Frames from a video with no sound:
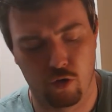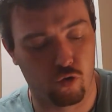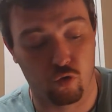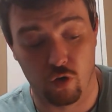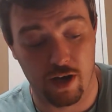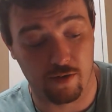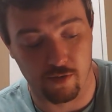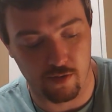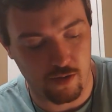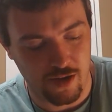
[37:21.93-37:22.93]

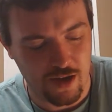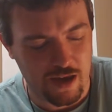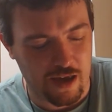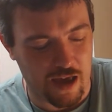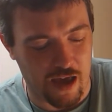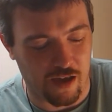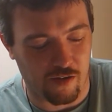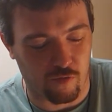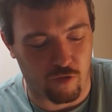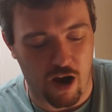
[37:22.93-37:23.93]
Crazy.
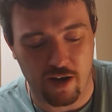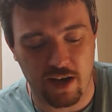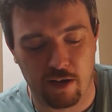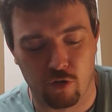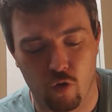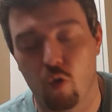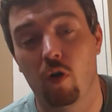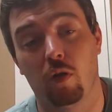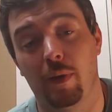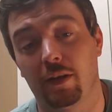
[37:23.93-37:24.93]
And Ronnie gets a
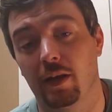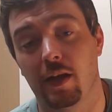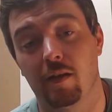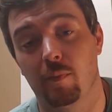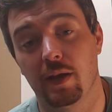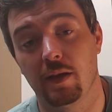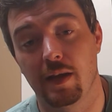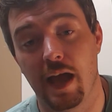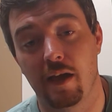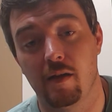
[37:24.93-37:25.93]
call about the kids being
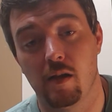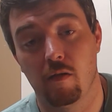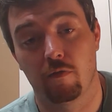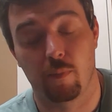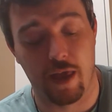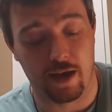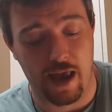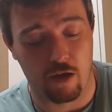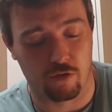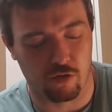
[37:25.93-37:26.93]
dead from that
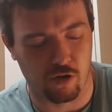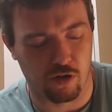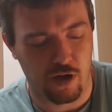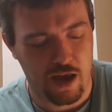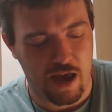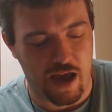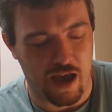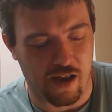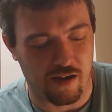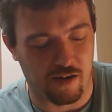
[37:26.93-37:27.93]
counselor
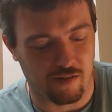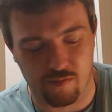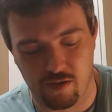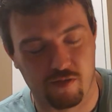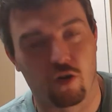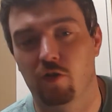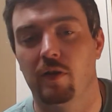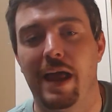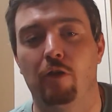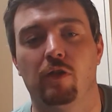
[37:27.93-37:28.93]
and starts
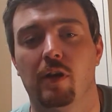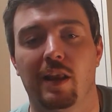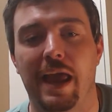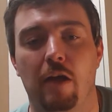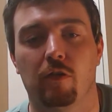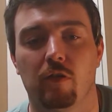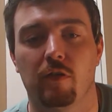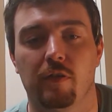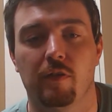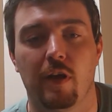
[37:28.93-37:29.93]
announcing to the
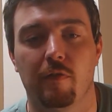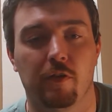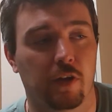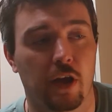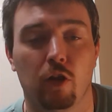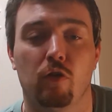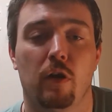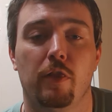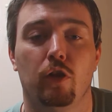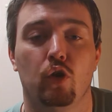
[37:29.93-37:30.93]
counselors and stuff, there's a killer
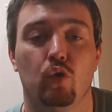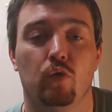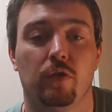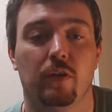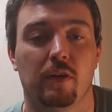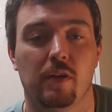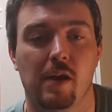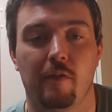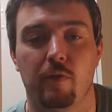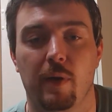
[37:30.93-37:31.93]
on the loose and
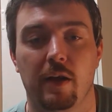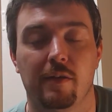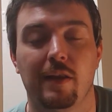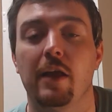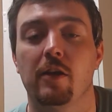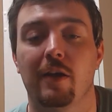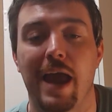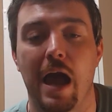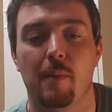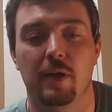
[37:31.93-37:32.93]
everybody stay in your
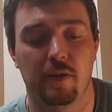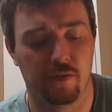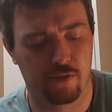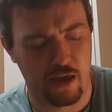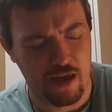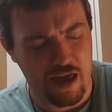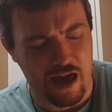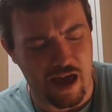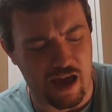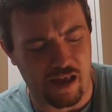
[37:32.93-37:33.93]
cabins.
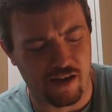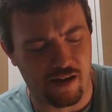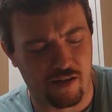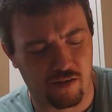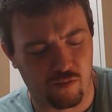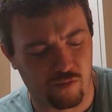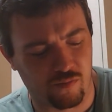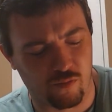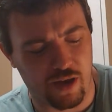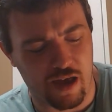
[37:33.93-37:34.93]
And
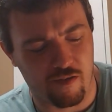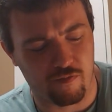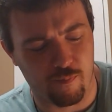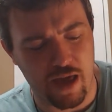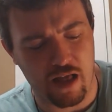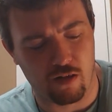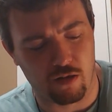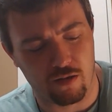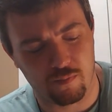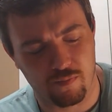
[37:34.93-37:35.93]
we have
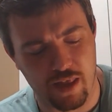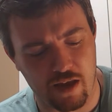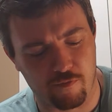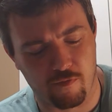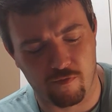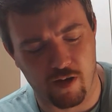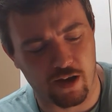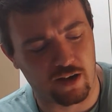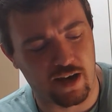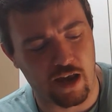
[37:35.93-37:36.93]
Mel that
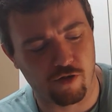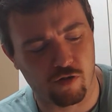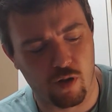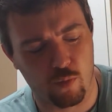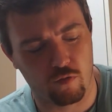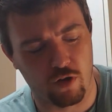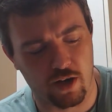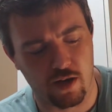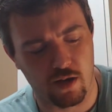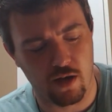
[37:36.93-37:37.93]
finally catches up with
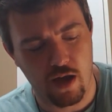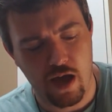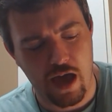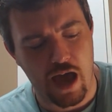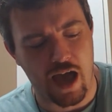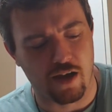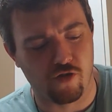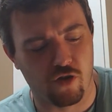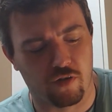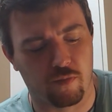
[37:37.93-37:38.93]
Ricky
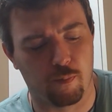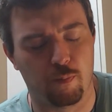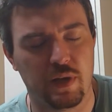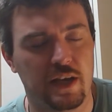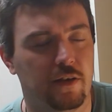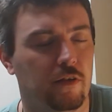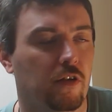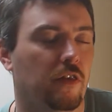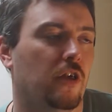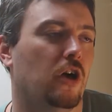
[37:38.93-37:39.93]
and just beats
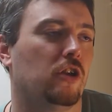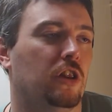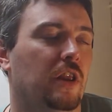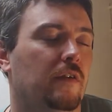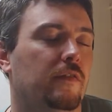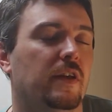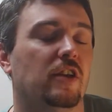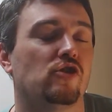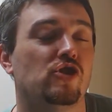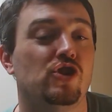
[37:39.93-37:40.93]
the
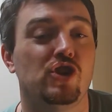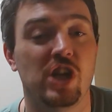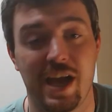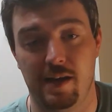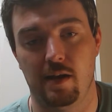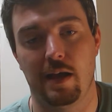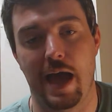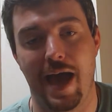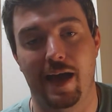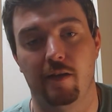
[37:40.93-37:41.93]
living shit
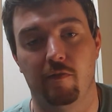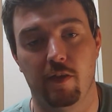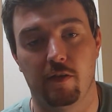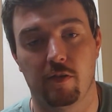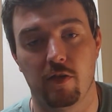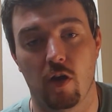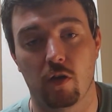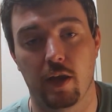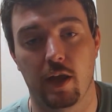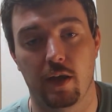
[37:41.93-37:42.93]
out of this
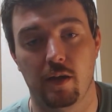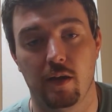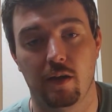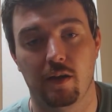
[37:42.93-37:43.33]
young kid.